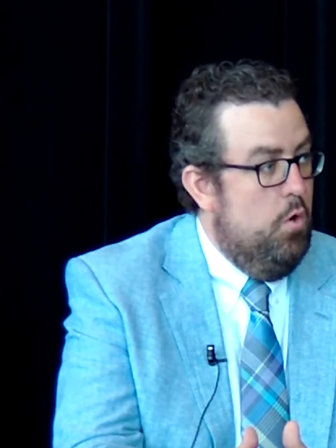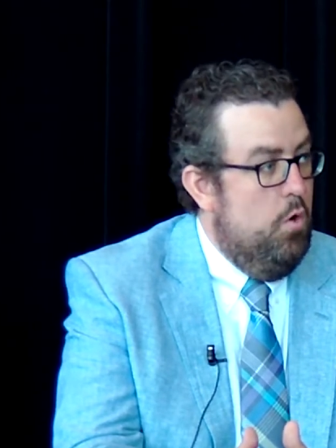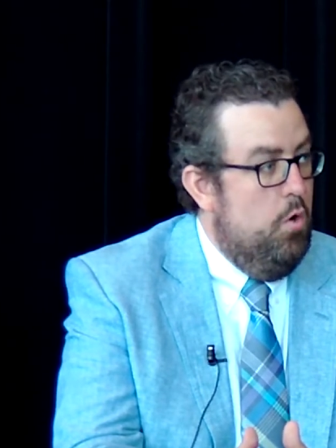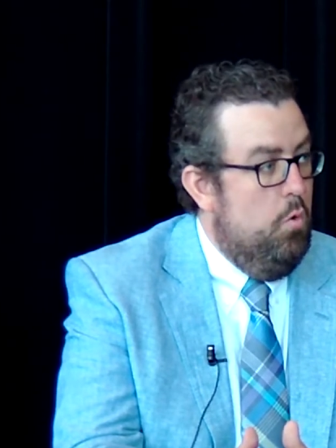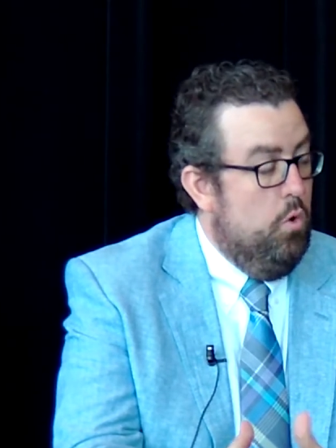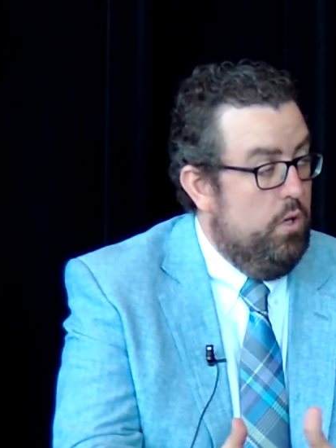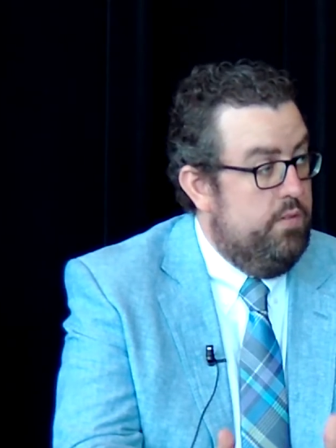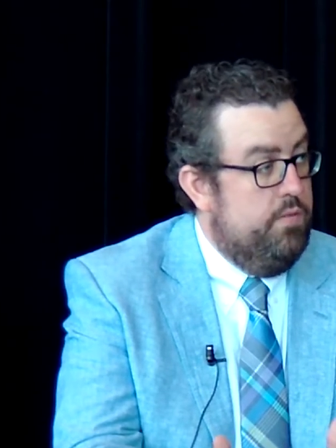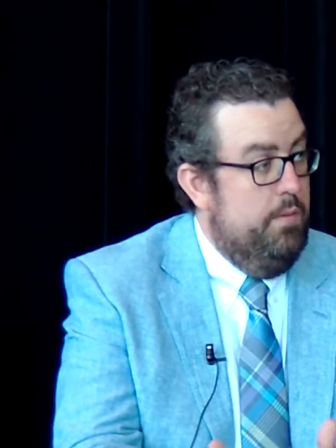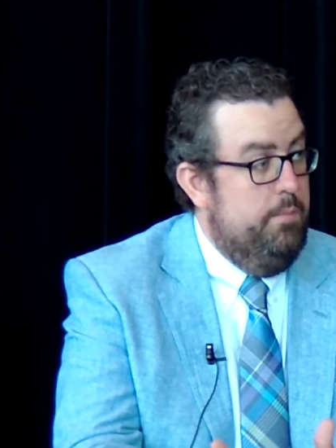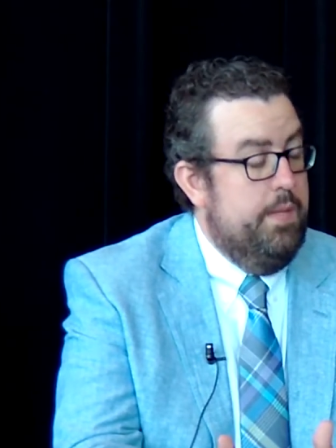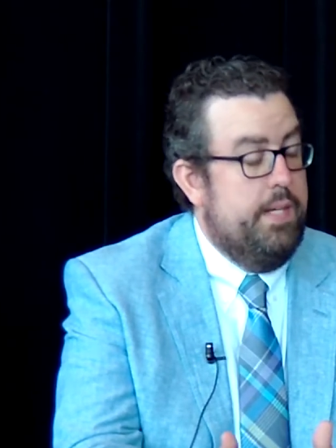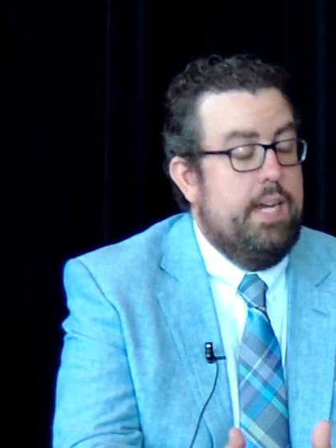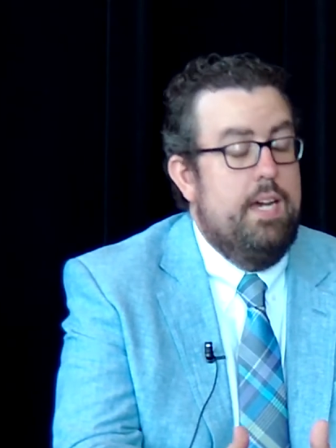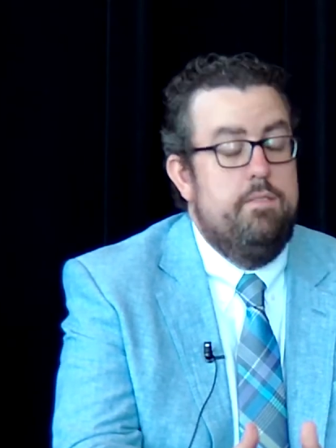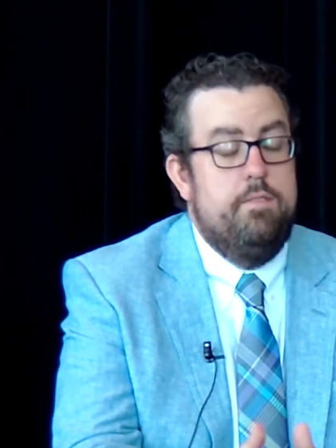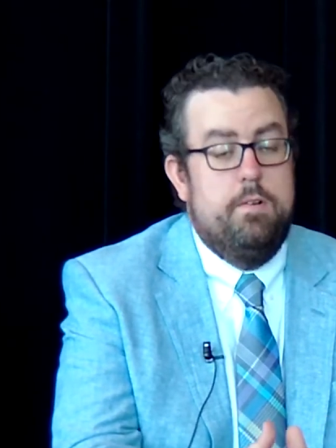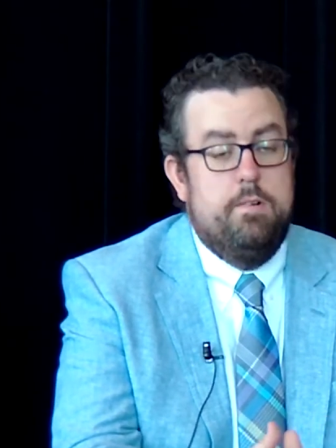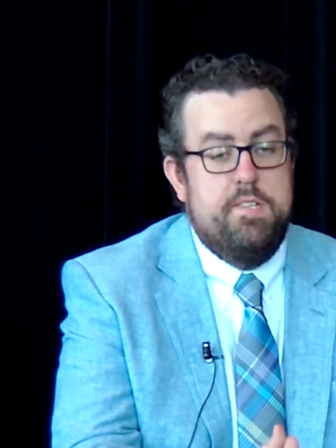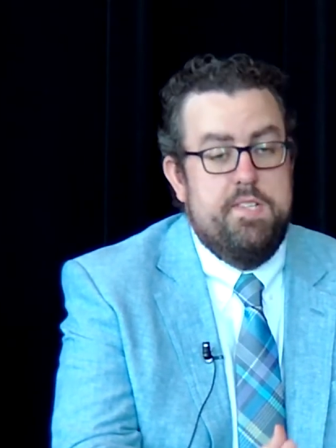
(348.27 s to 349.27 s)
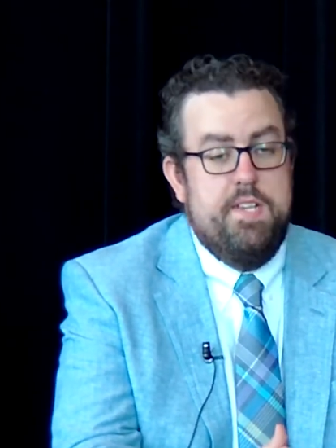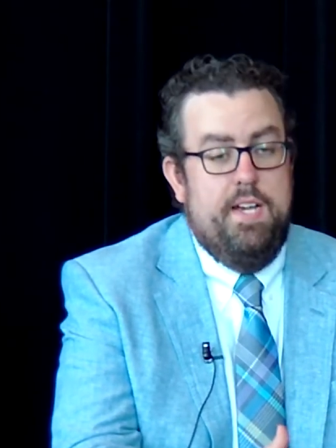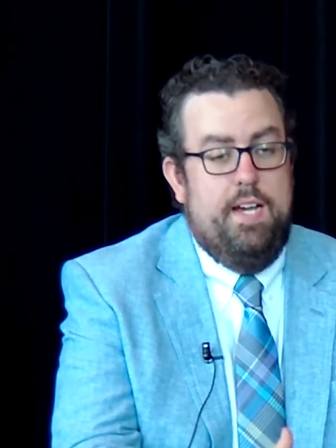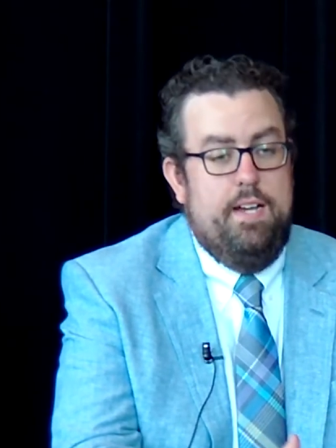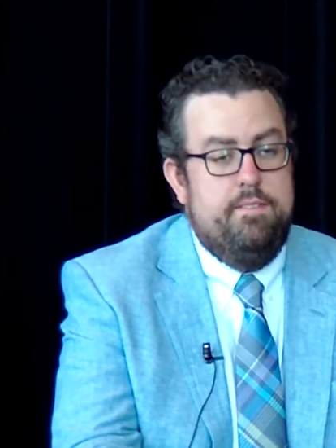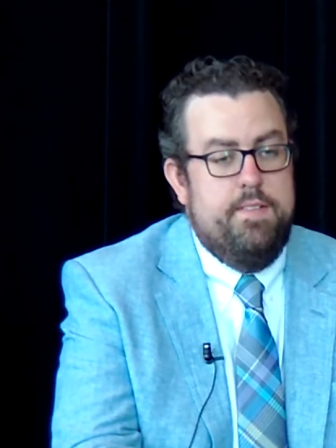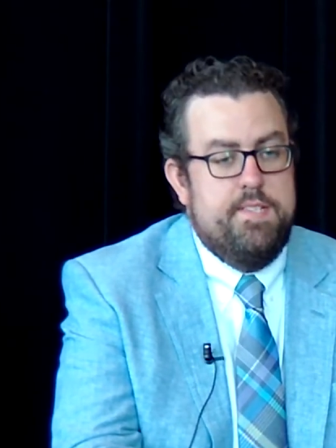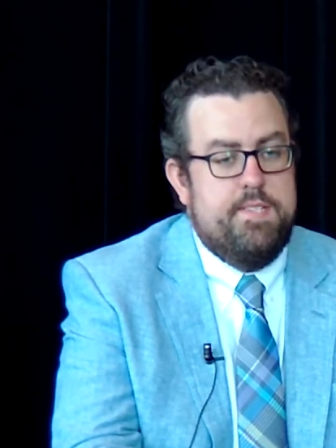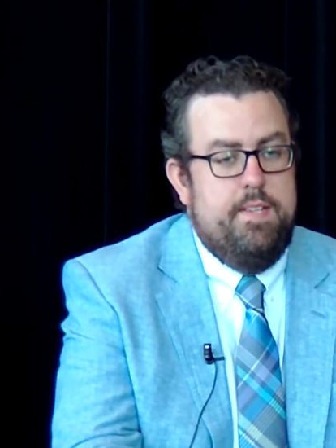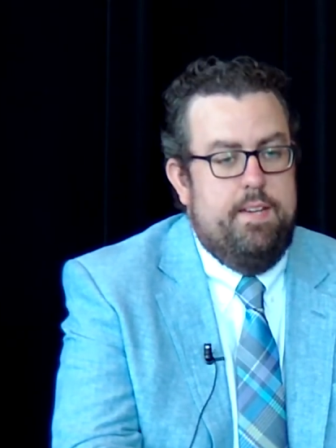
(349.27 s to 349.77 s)
worked from the governor's
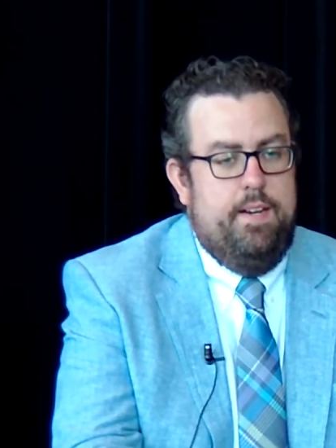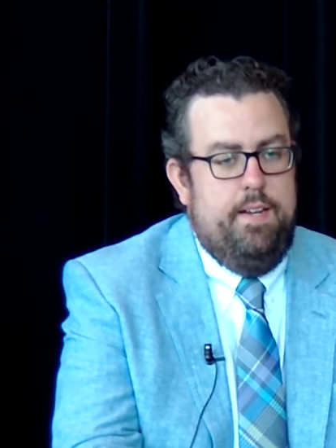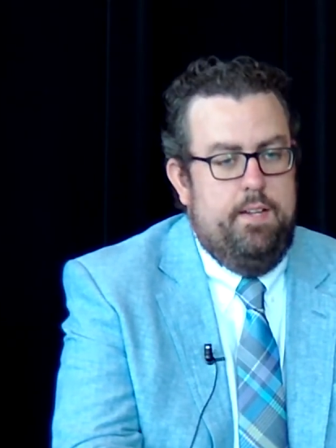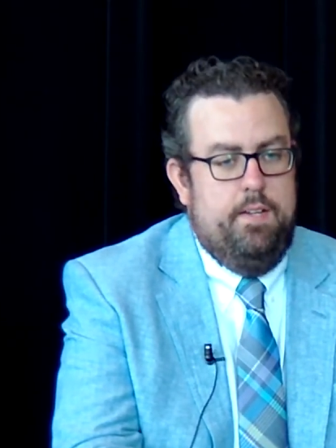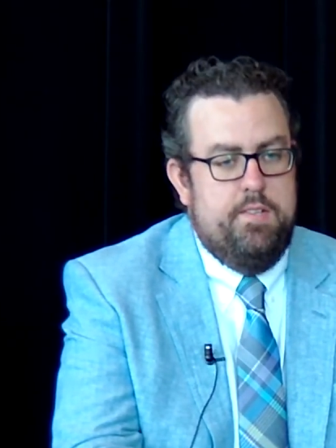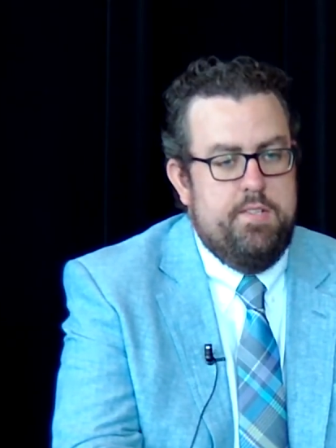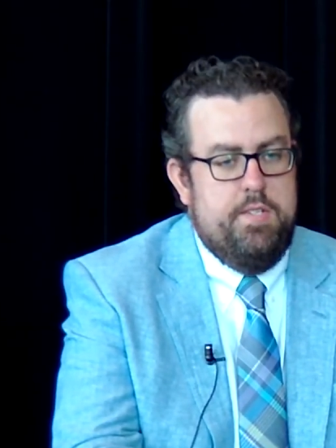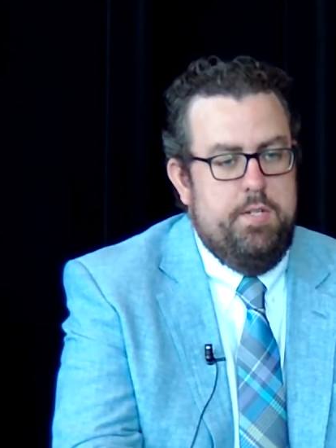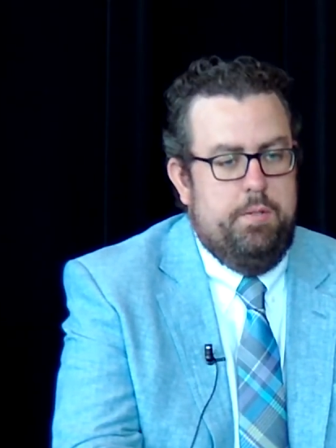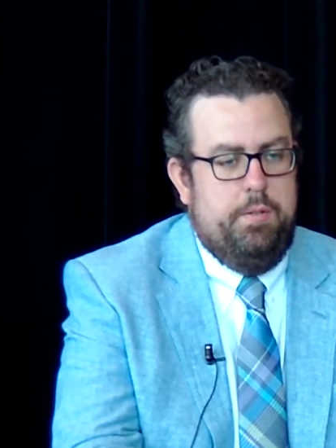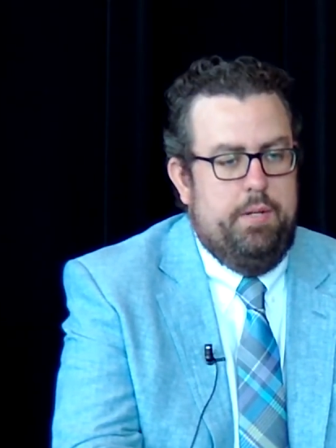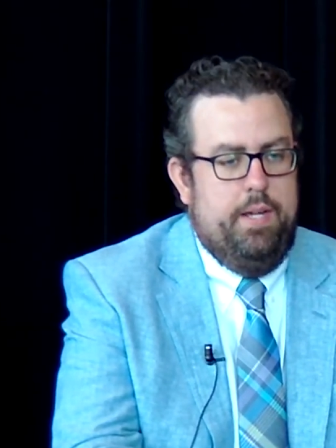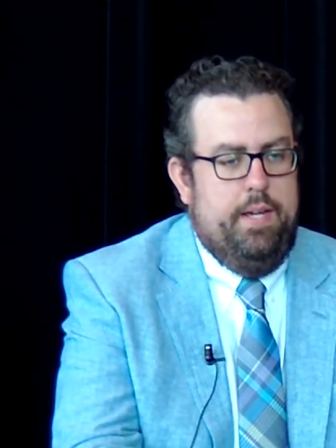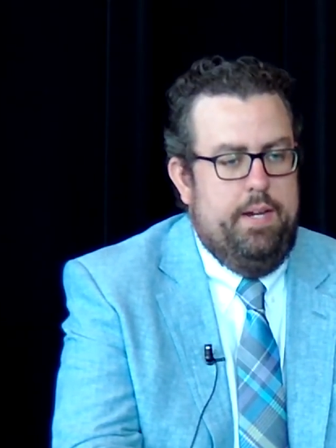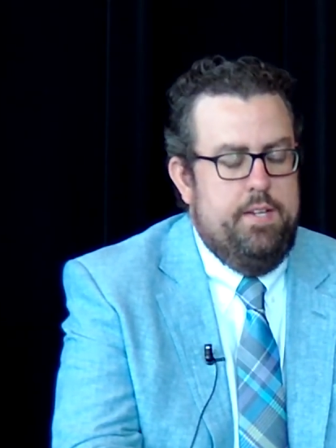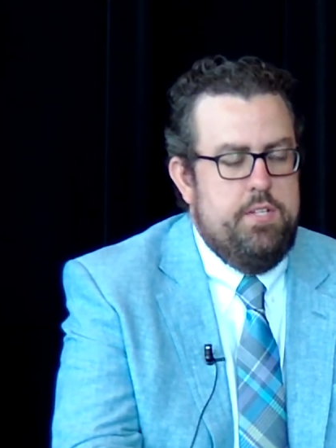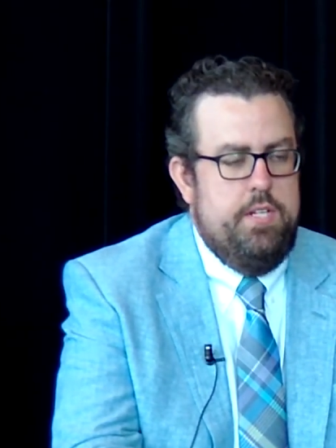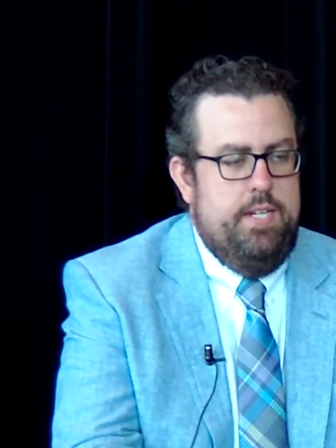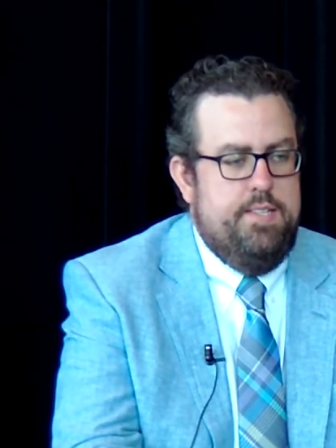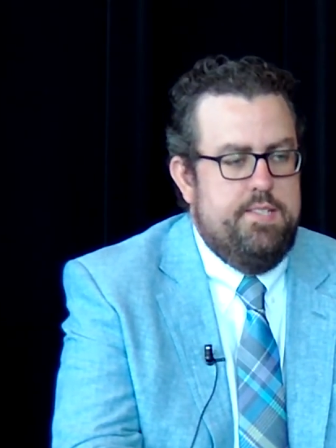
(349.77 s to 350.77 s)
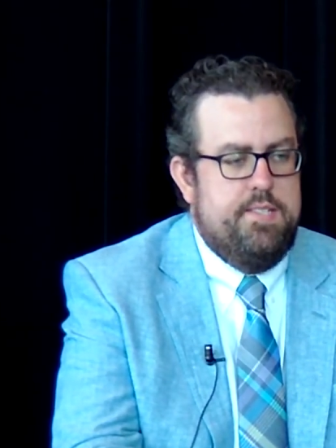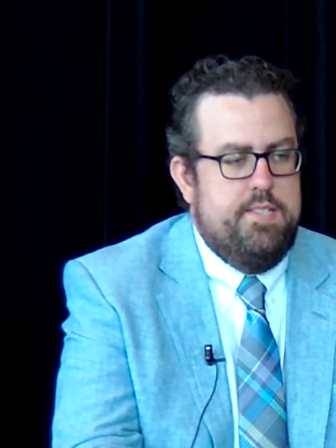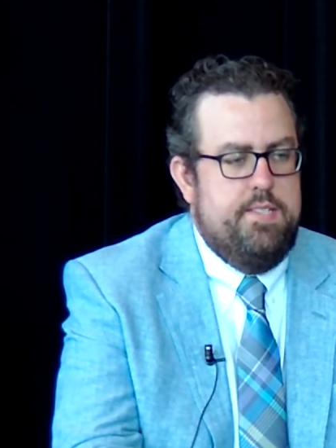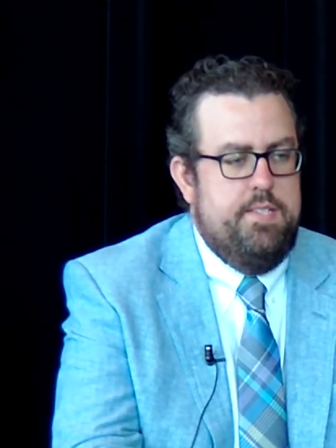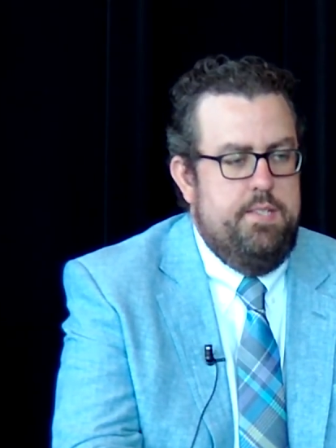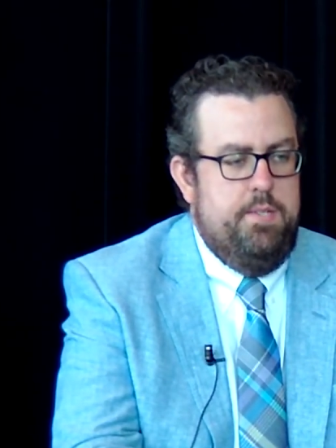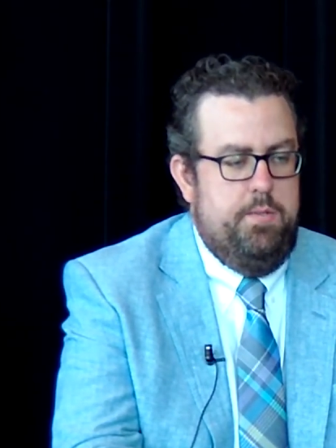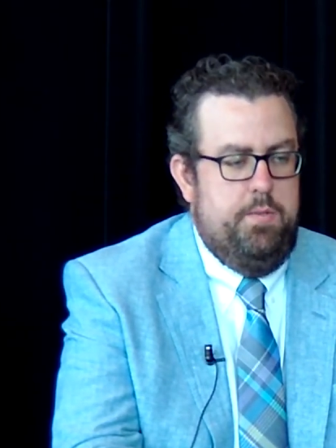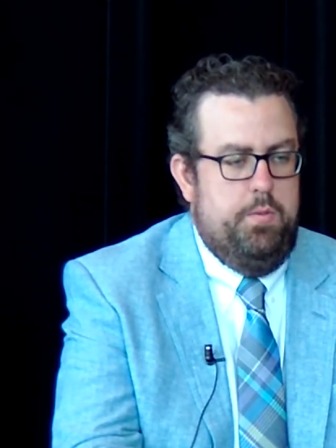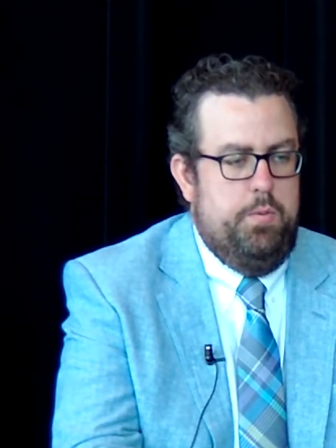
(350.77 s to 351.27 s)
office, and I also got a chance
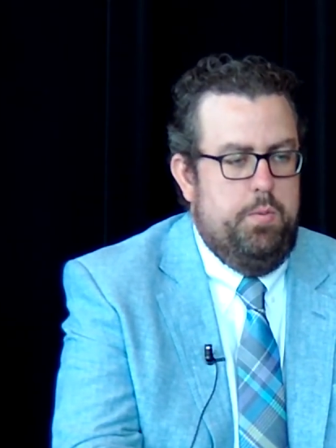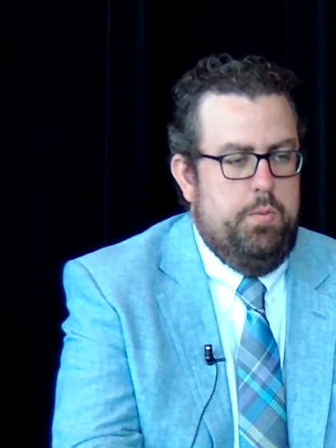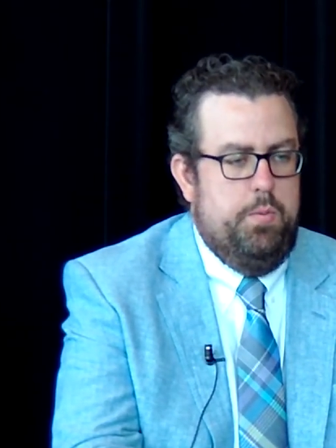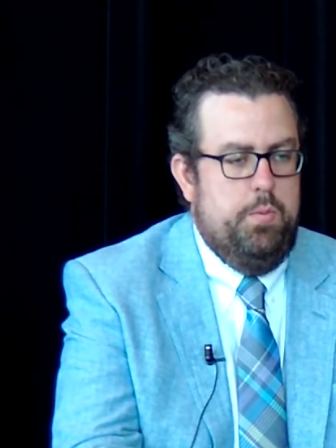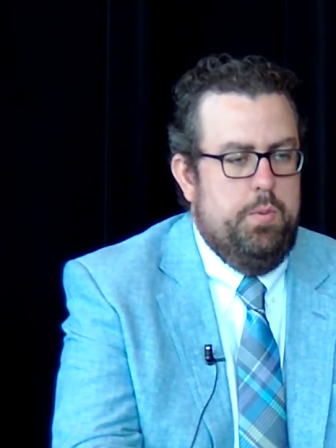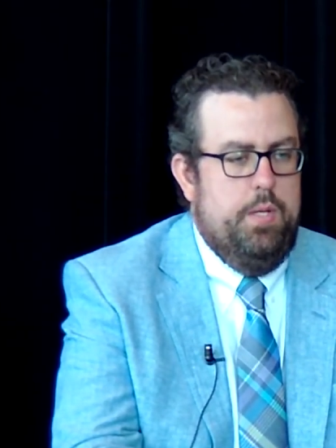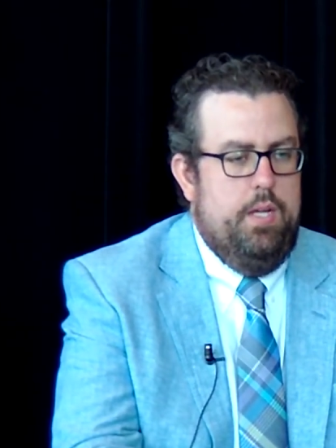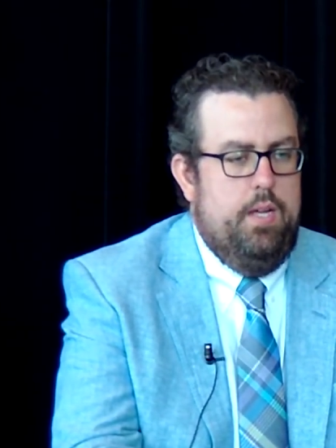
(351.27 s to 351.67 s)
to